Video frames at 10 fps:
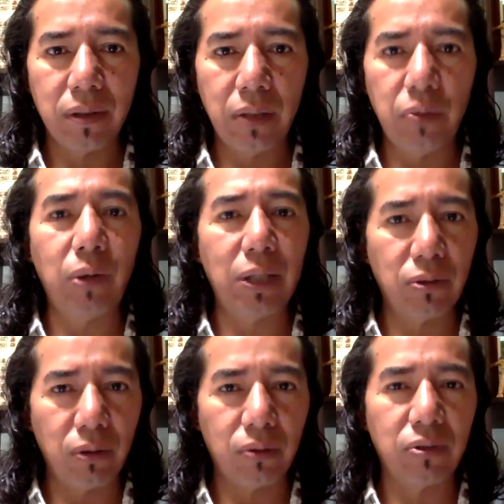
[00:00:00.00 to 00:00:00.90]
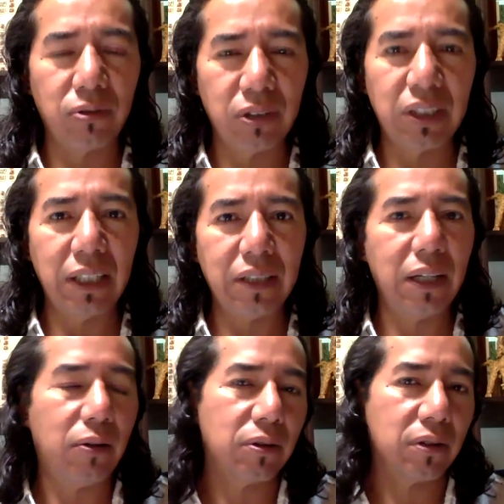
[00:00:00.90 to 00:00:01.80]
If you want to go to Chichen Itza
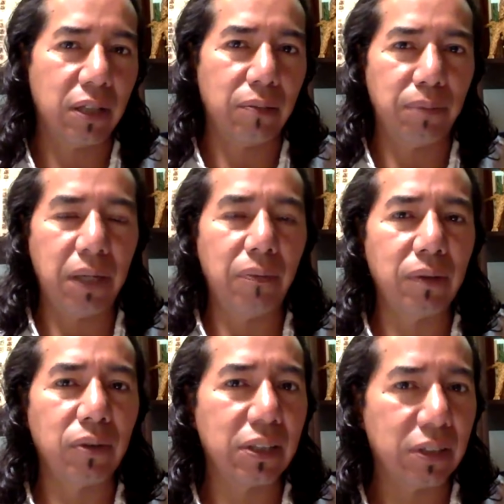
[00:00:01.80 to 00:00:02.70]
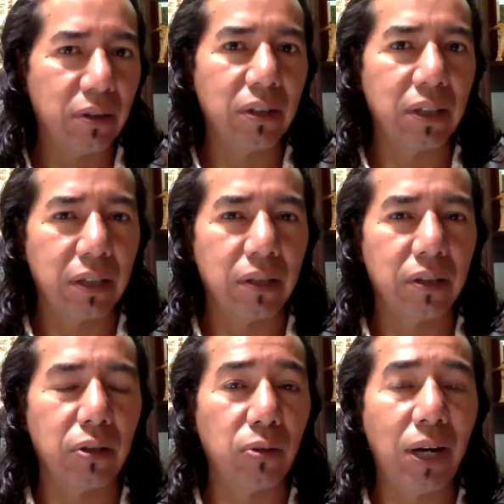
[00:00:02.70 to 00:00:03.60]
or the Pyramid of the Sun in
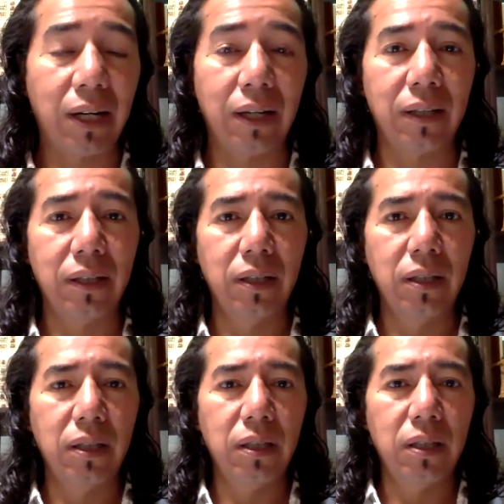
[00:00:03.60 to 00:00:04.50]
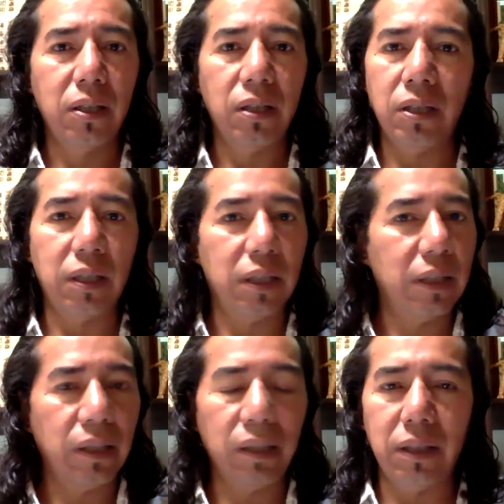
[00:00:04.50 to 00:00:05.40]
Teotihuacan, it,
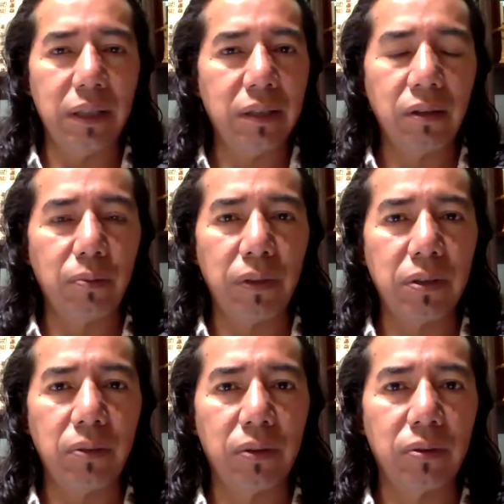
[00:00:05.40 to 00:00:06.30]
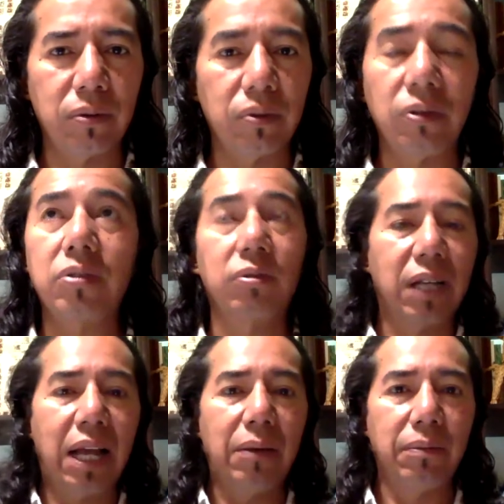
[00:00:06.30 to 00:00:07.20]
it's not possible to just to
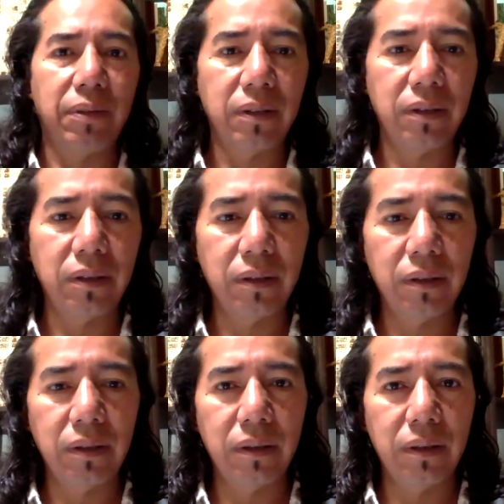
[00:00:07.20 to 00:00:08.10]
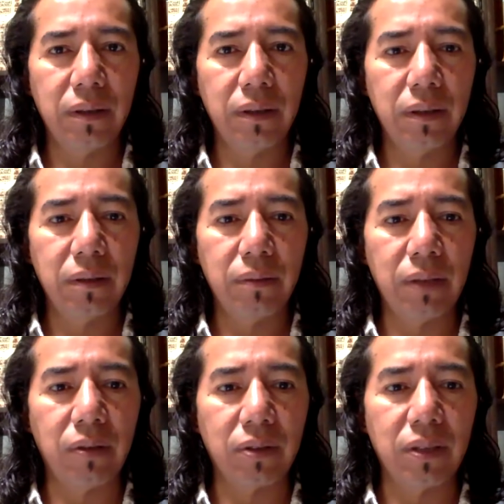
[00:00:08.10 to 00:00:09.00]
climb
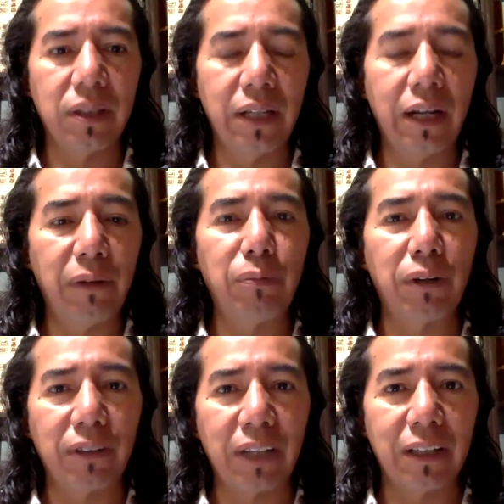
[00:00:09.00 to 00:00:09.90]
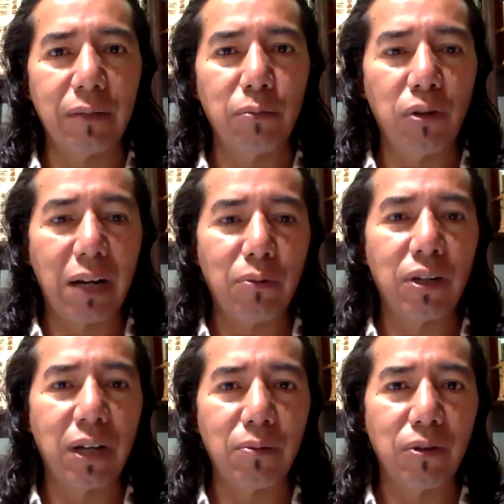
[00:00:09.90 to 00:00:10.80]
because they are being protected more and
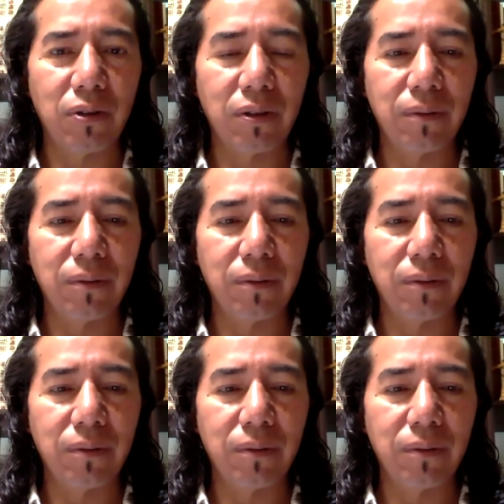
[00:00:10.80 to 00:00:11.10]
more and more.